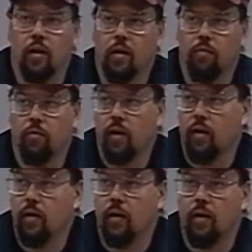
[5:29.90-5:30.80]
an
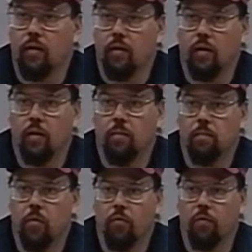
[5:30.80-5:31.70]
Ethernet and
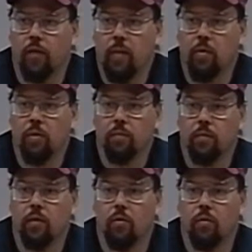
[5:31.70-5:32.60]
um, over fiber,
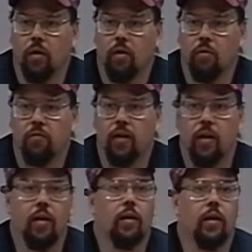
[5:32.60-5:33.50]
no, uh, no
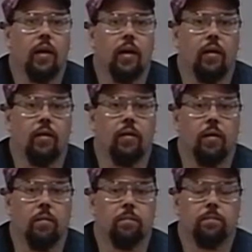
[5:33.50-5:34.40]
FDDI. And,
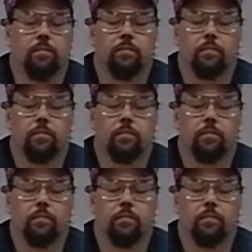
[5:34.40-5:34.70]
um,